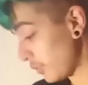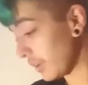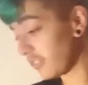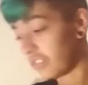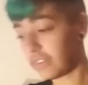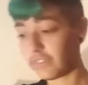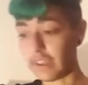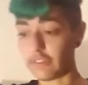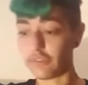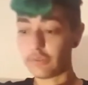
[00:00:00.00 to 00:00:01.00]
questions
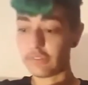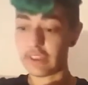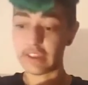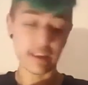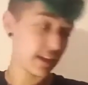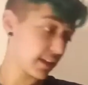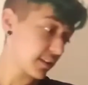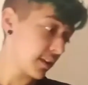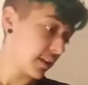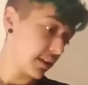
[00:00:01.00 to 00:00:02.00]
as soon as I
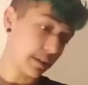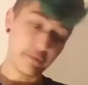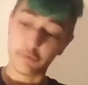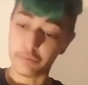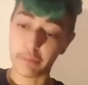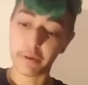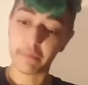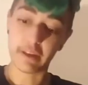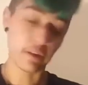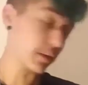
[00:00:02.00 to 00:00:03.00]
can. I'm just prepping
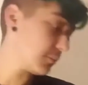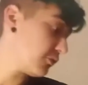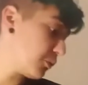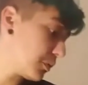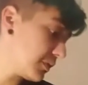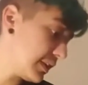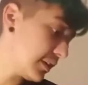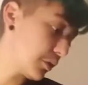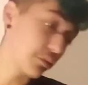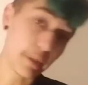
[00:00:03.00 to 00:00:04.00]
my arm for the
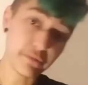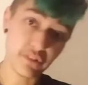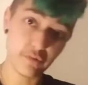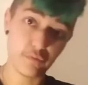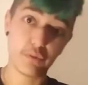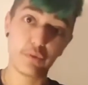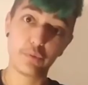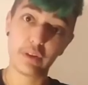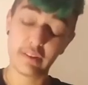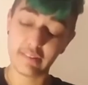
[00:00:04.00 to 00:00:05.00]
Corruption
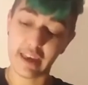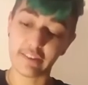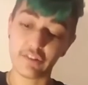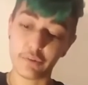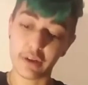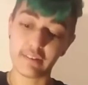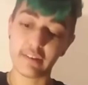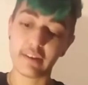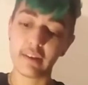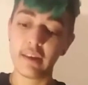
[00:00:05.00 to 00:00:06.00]
Rune tattoo
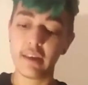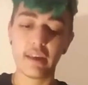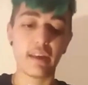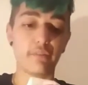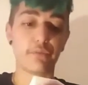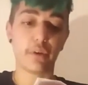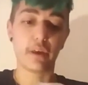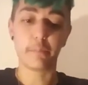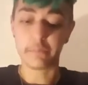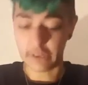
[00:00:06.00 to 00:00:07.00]
idea
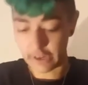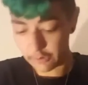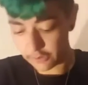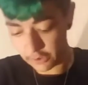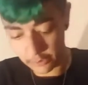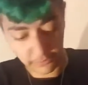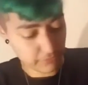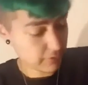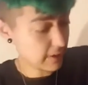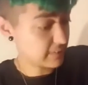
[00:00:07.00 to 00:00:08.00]
from Naruto
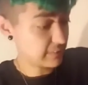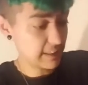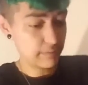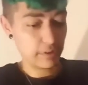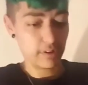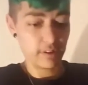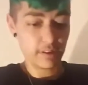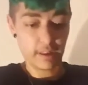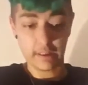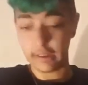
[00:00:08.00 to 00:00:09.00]
Fox Lover.
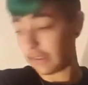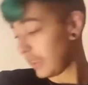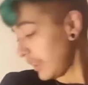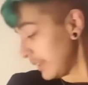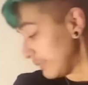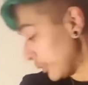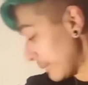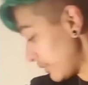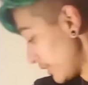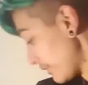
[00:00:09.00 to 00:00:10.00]
What
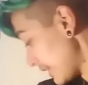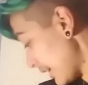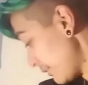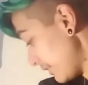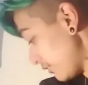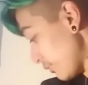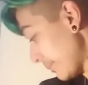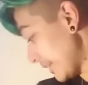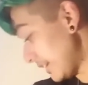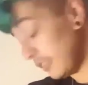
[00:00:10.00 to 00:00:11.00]
I'm doing right now is
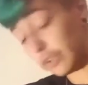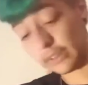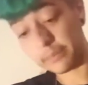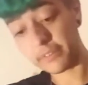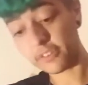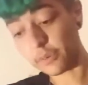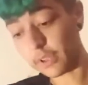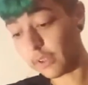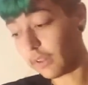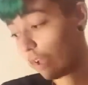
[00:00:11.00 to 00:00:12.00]
rubbing eucalyptus
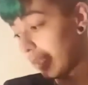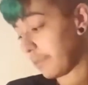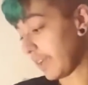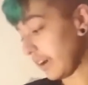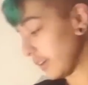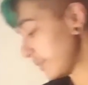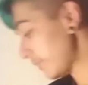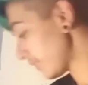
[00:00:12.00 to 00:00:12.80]
oil on my arm